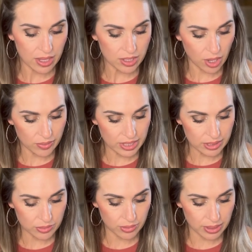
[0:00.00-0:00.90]
coconut
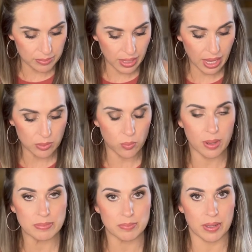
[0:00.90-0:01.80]
cream, and
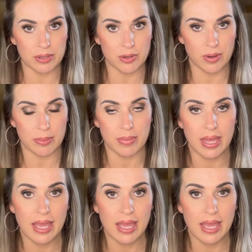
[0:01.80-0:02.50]
whipped buttercream.